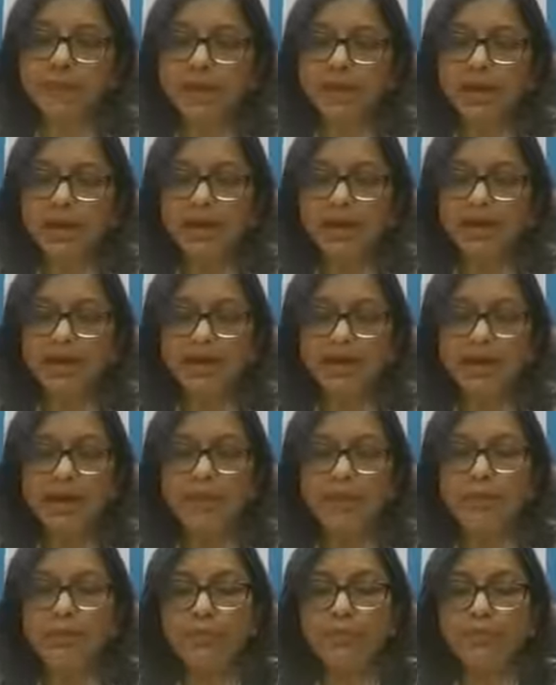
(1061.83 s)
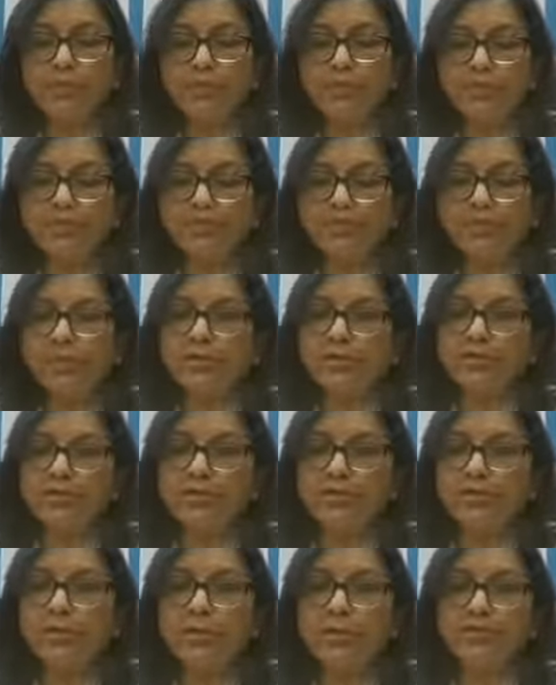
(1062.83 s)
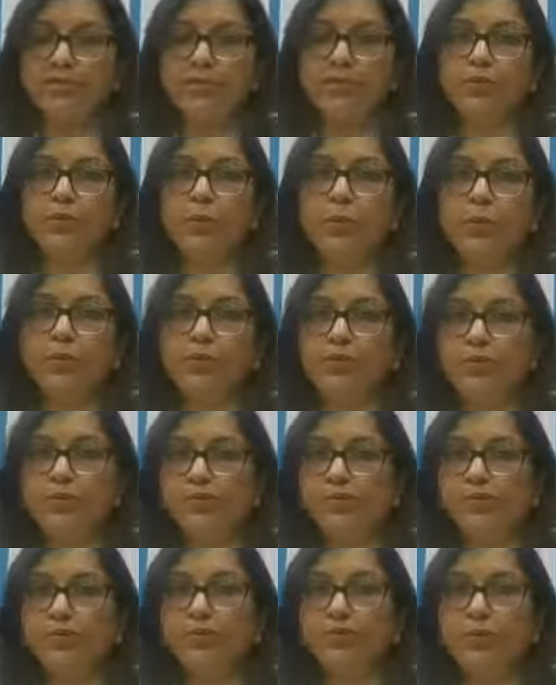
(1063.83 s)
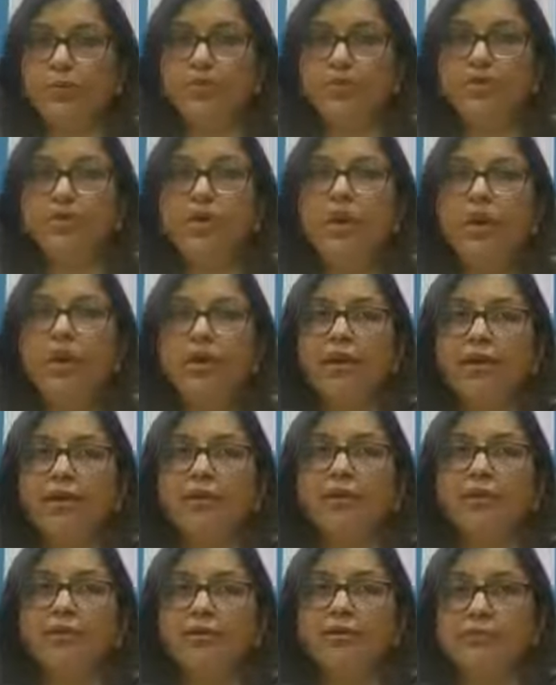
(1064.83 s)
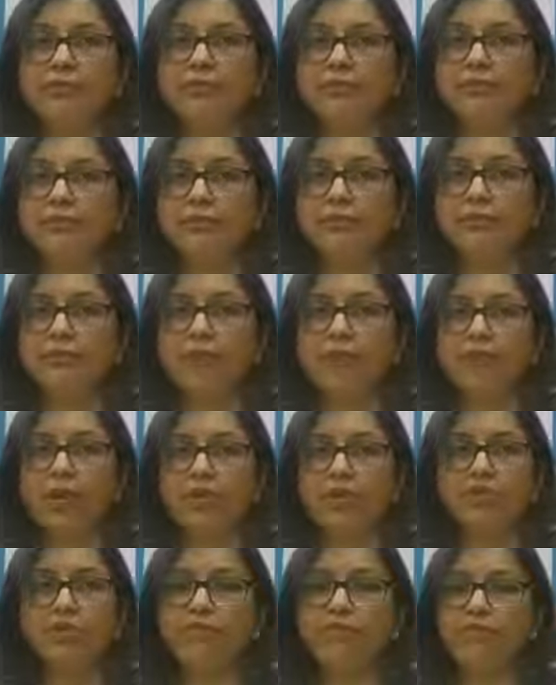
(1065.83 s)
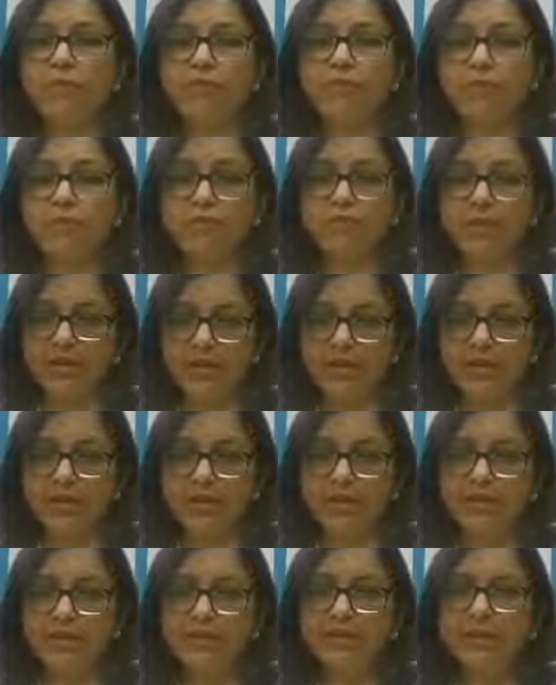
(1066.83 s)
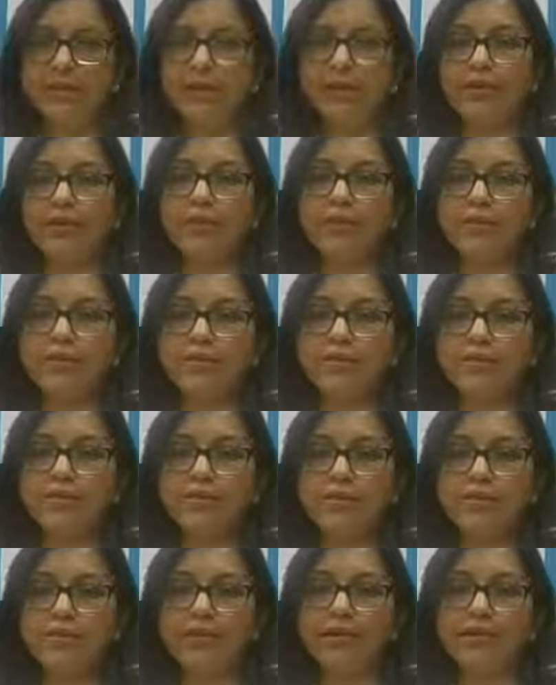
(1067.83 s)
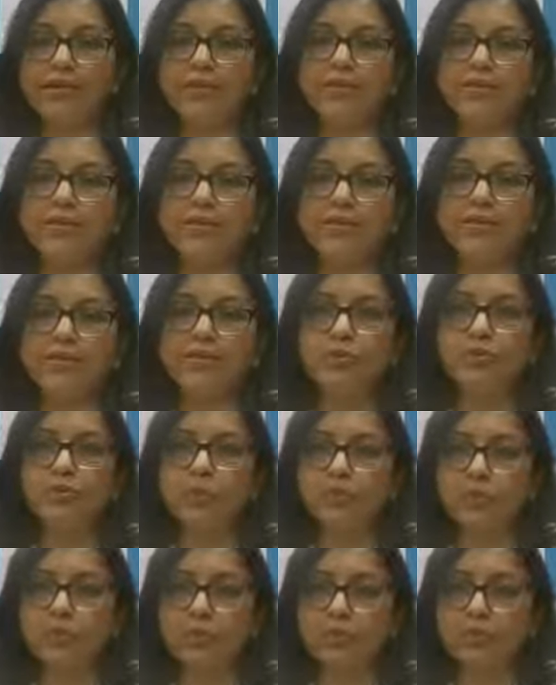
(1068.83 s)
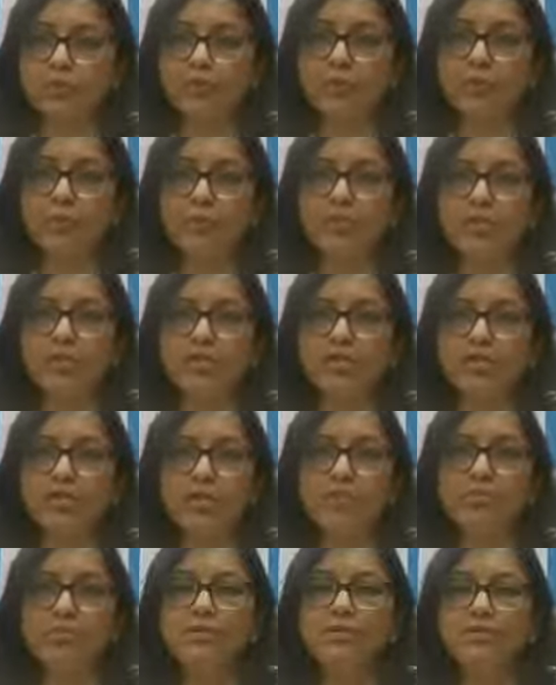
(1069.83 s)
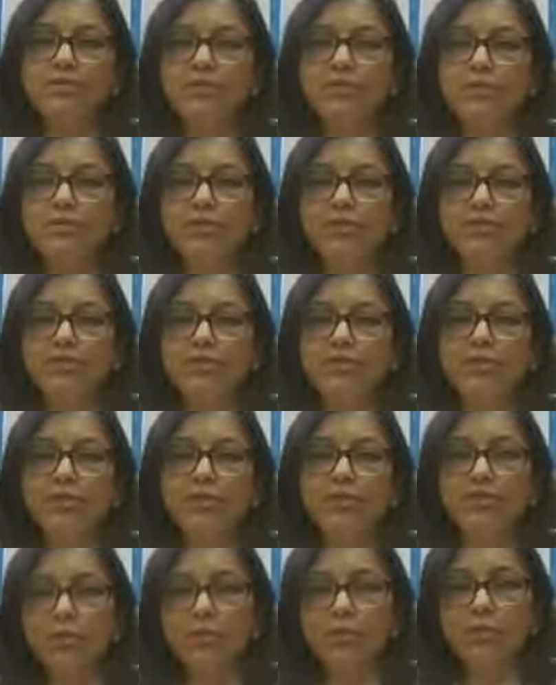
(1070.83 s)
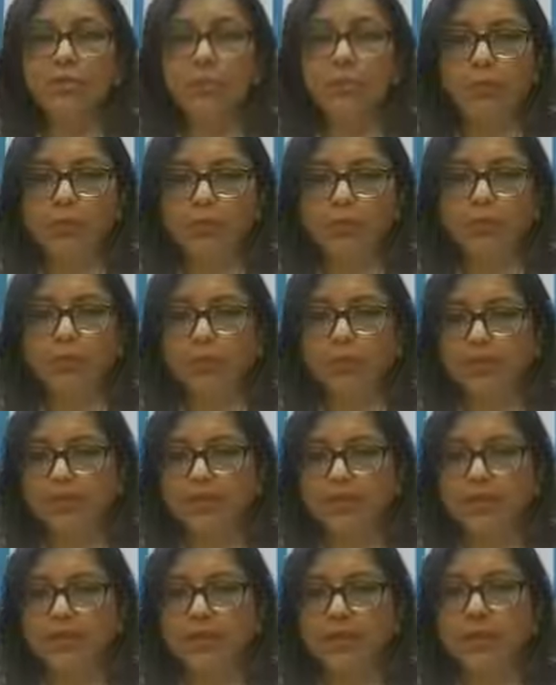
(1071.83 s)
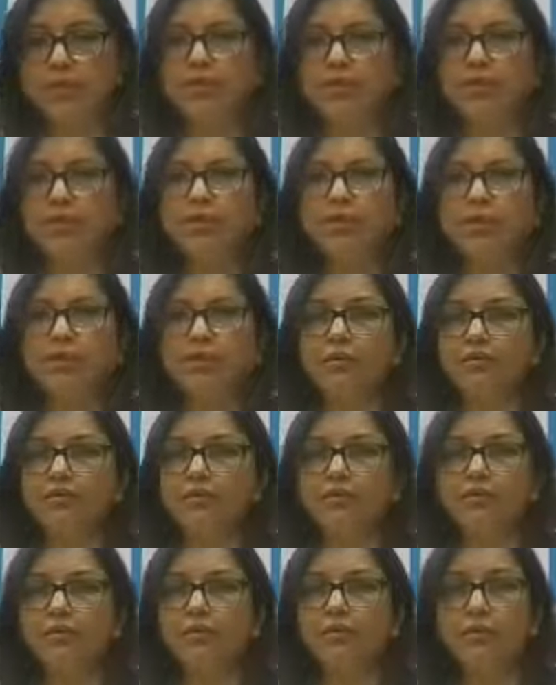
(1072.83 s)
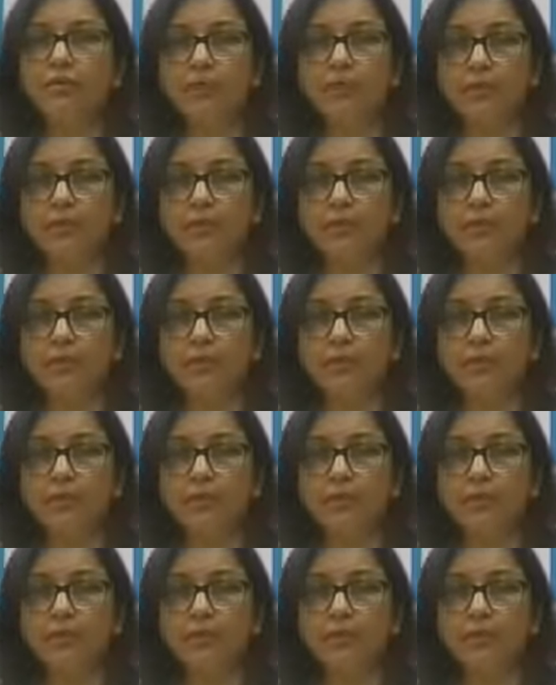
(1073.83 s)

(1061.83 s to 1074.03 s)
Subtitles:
Another thing about dust mite is that you can use high pressure vacuum cleaning, and also you can wipe your tables and your furniture with wet cloth, so that there is no